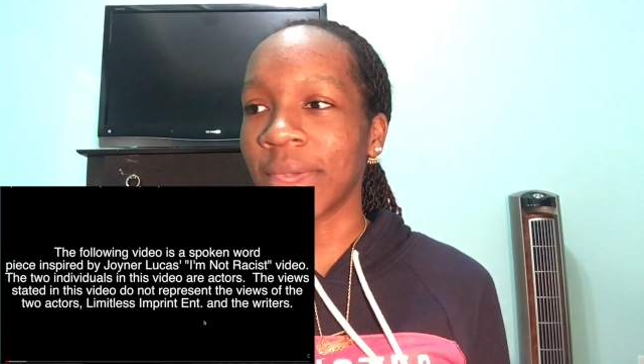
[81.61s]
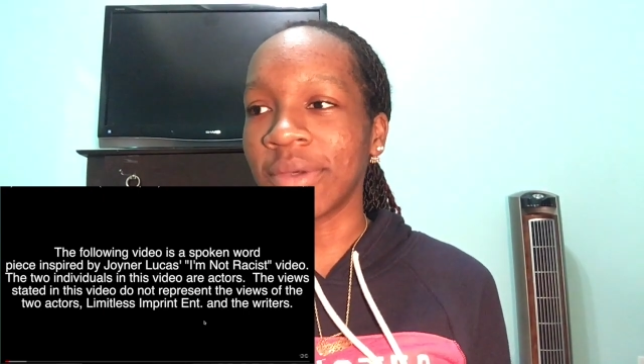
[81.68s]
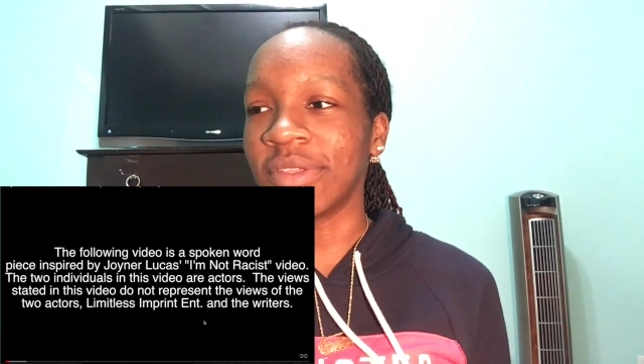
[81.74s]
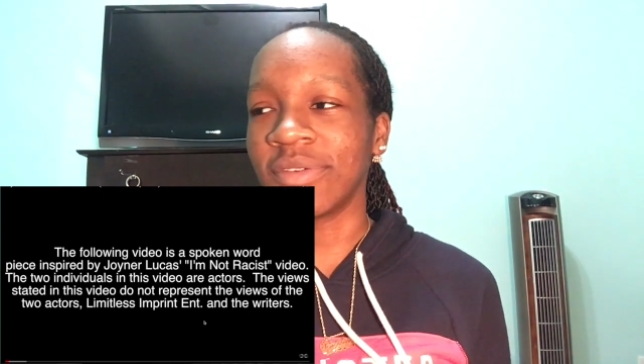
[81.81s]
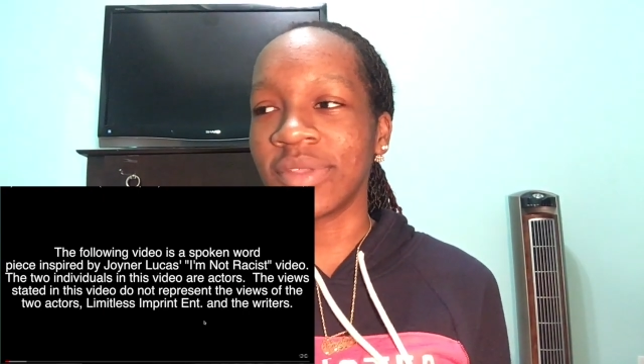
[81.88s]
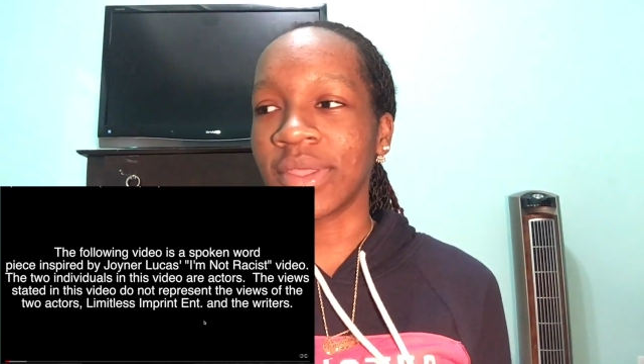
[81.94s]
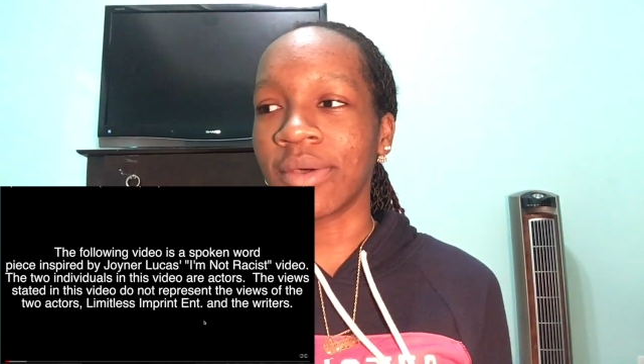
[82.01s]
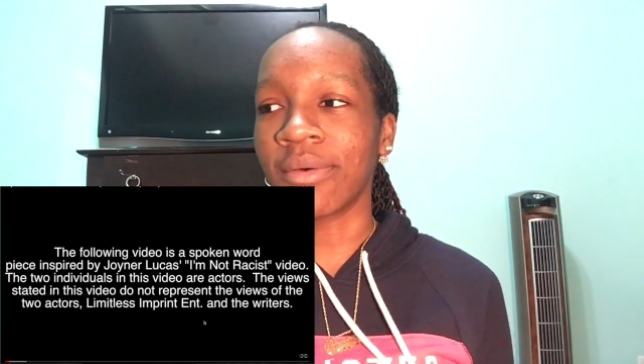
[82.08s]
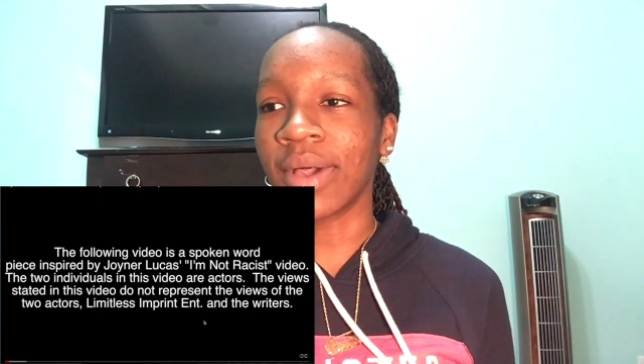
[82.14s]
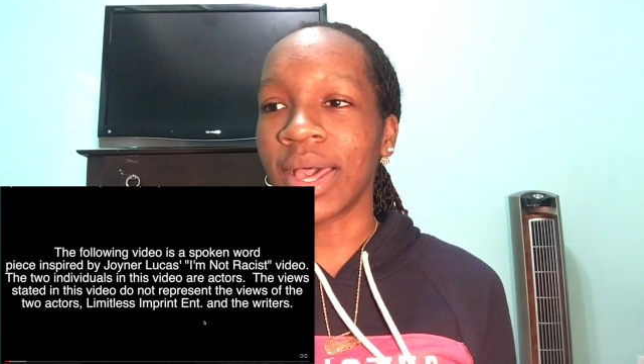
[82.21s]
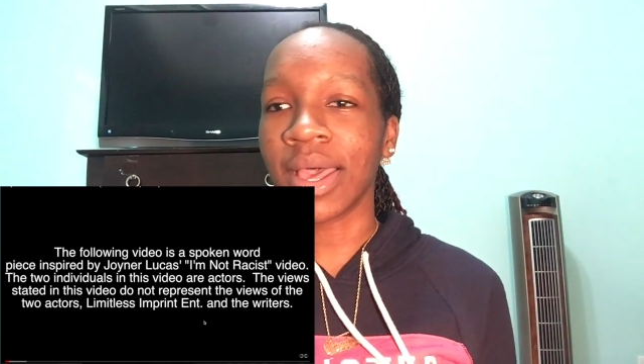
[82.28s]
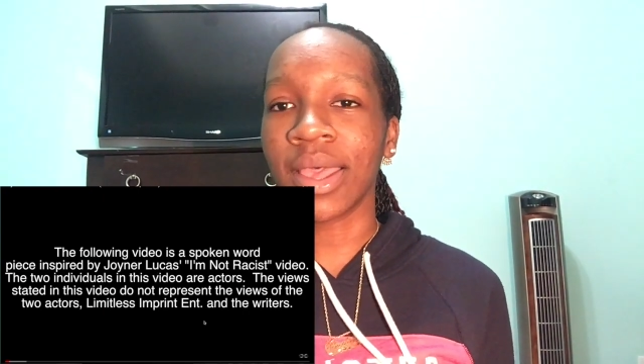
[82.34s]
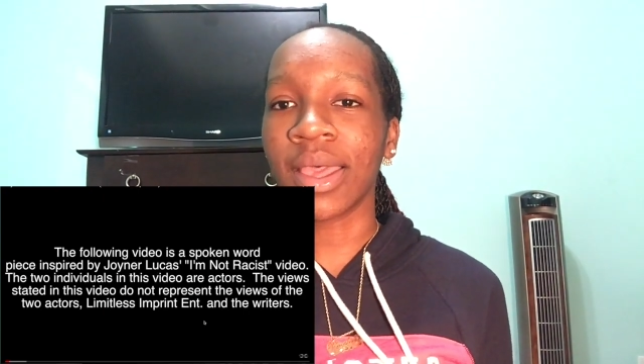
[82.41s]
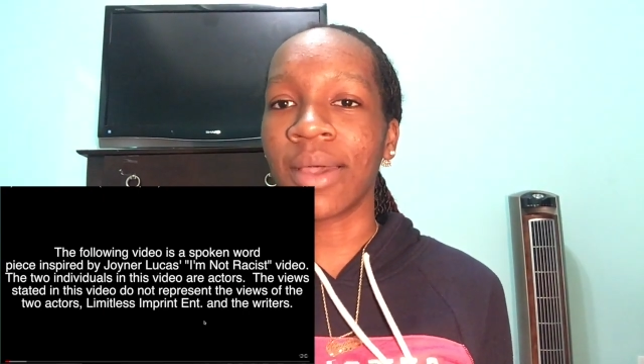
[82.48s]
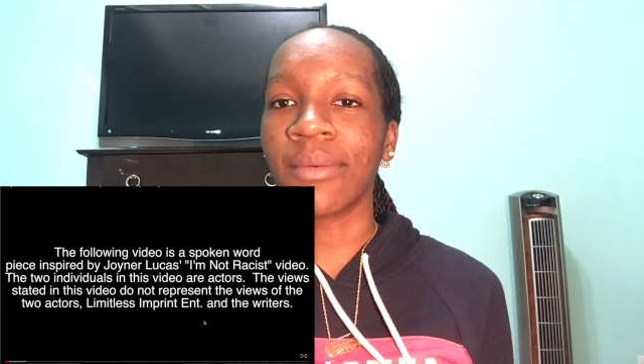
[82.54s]
I don't even know
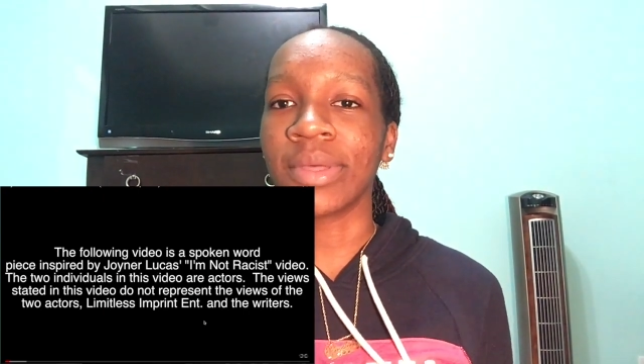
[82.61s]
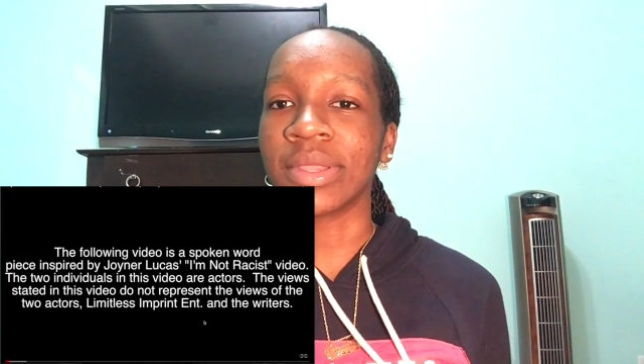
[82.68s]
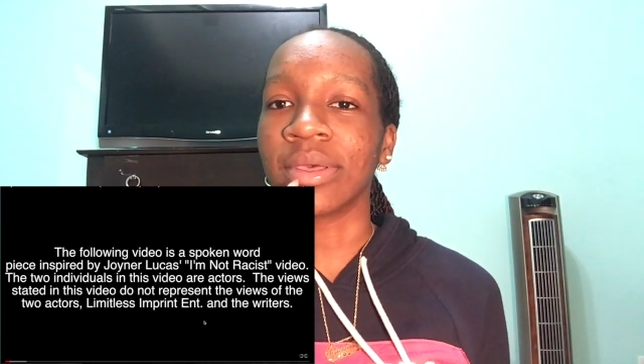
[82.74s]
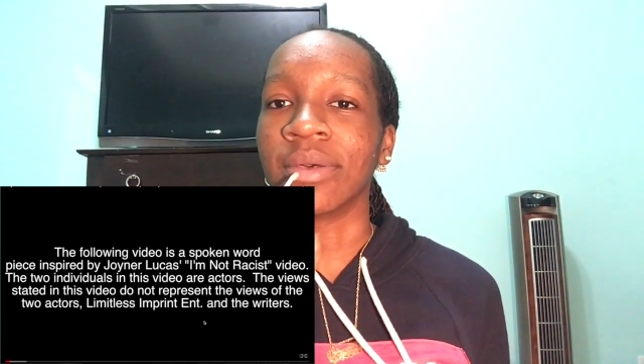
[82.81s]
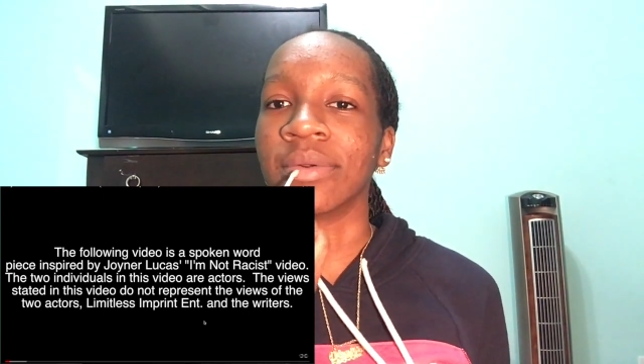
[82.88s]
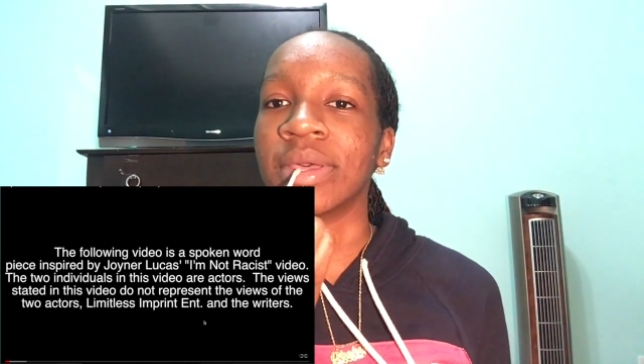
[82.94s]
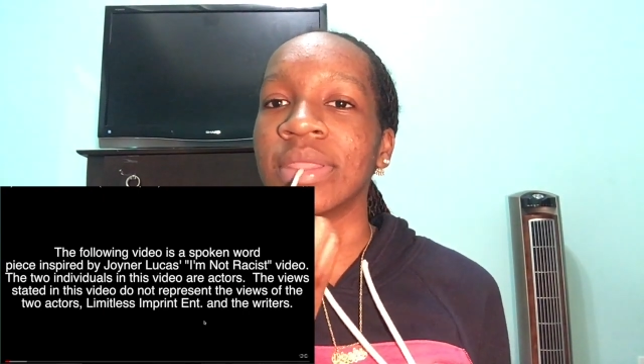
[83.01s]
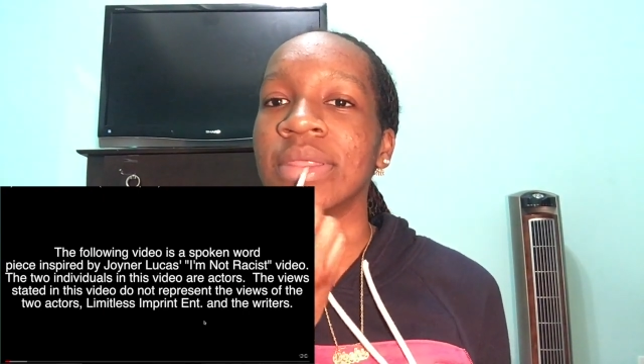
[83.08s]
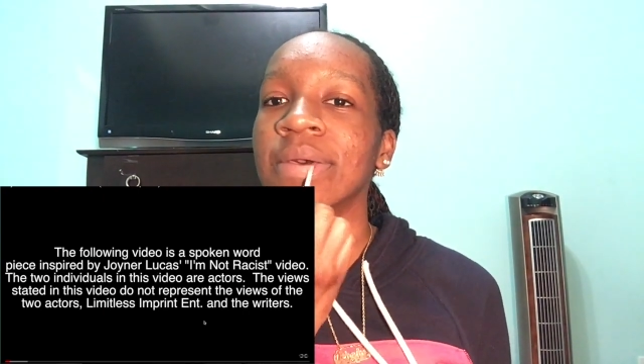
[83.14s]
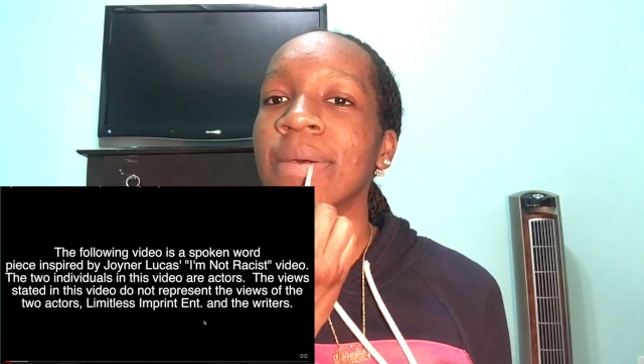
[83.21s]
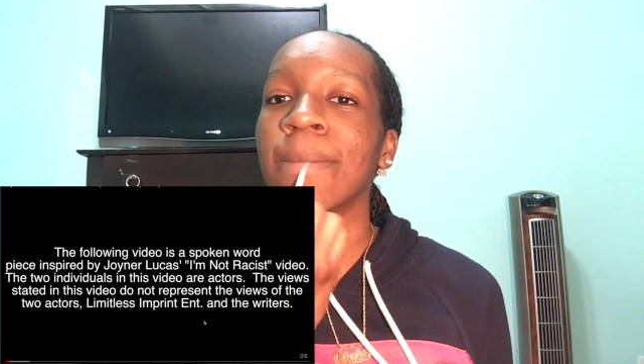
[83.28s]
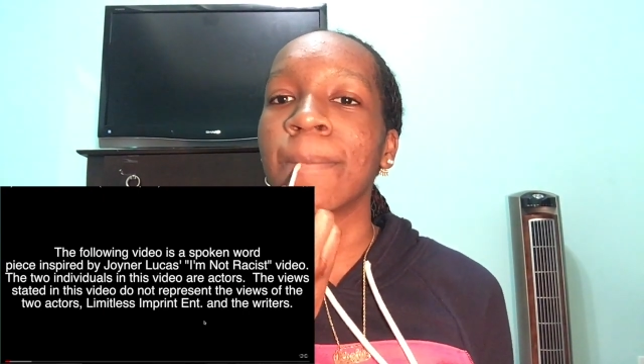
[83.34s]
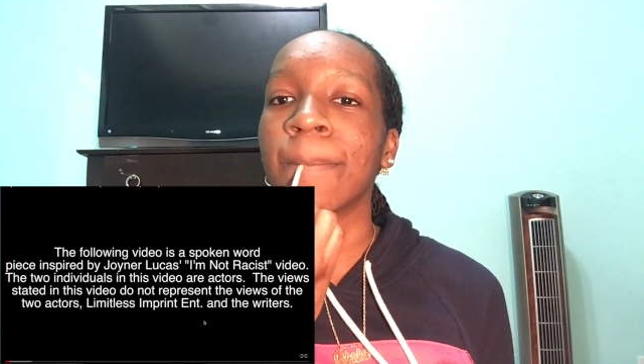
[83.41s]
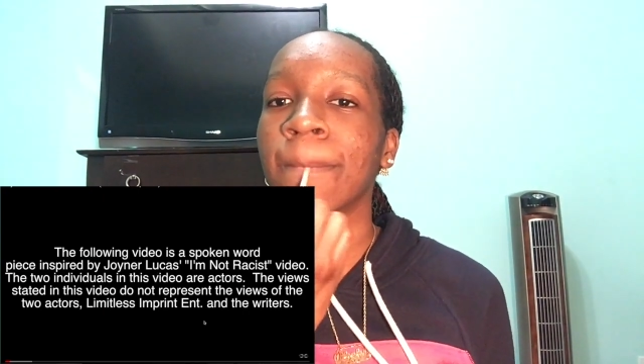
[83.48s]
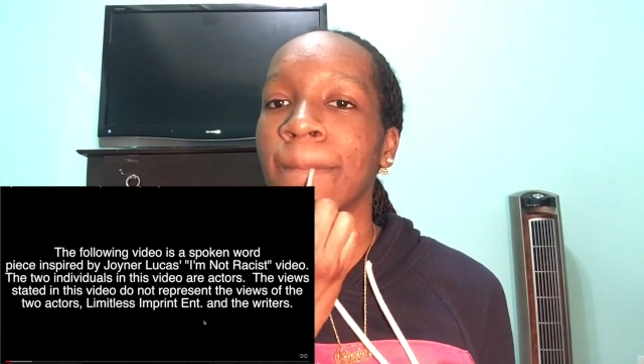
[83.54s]
why. I wasn't gonna read it.